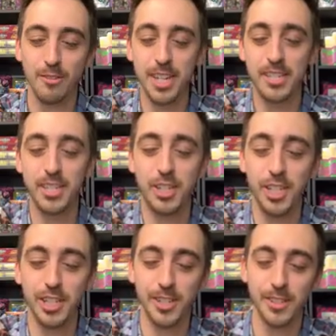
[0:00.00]
Rusted
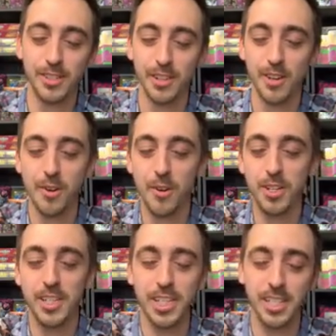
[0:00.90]
Shield,
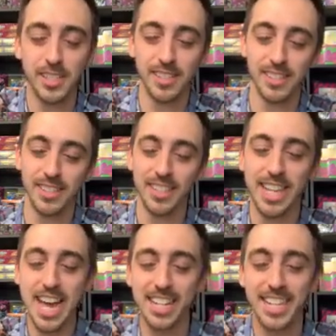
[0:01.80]
Horsea,
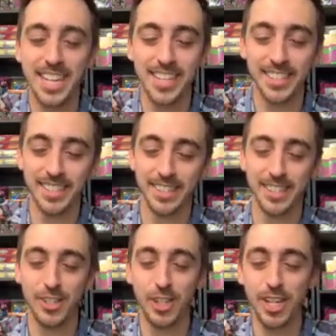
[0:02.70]
Cacnea,
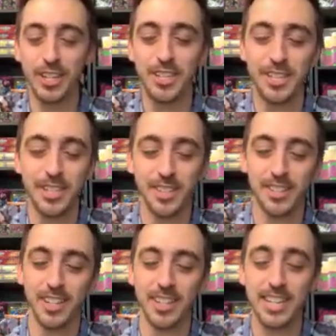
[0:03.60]
Shinx,
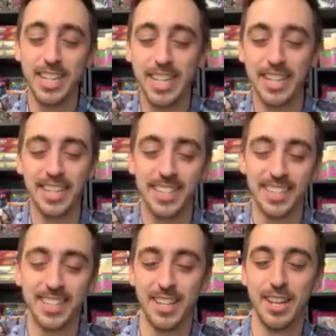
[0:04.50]
Nickit,
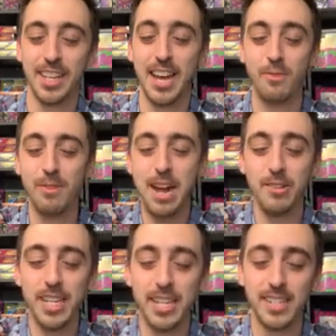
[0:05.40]
got a
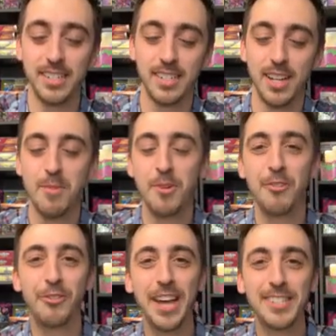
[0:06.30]
Rowlet,
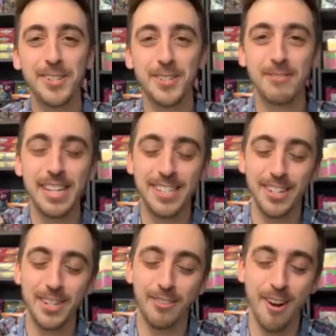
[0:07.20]
Professor's
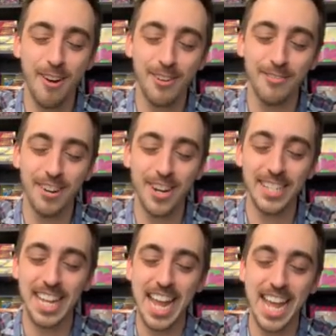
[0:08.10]
Research for our
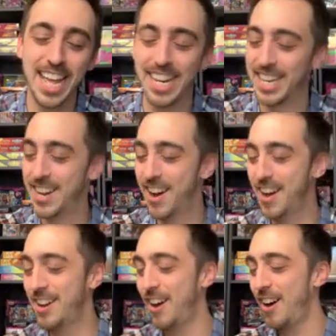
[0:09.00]
reverse, and
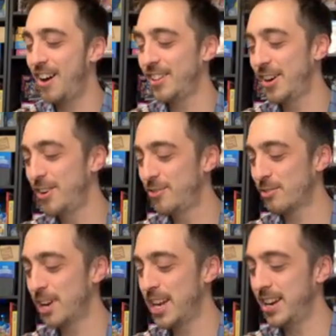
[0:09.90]
non-holo
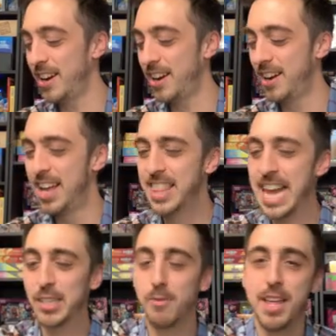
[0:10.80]
Dreadnought.
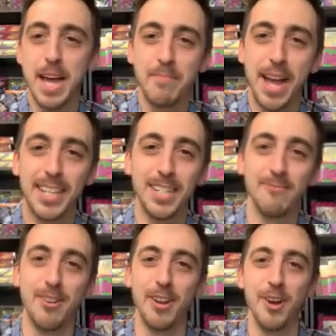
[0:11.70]
That's why that pack didn't
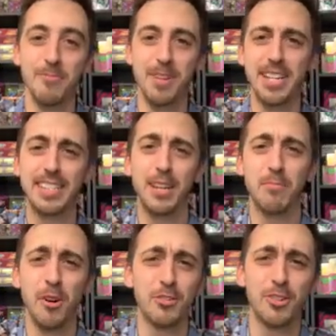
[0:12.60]
want to open. It said,
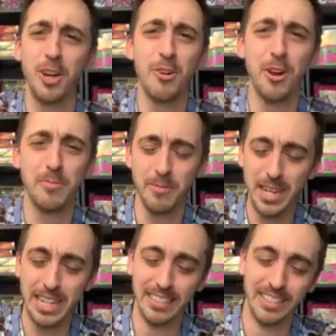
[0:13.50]
Pulch, don't open
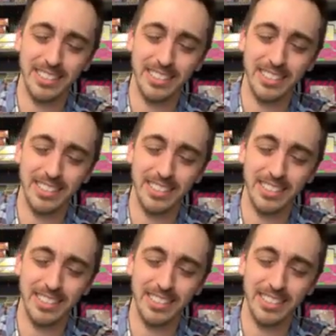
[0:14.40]
me.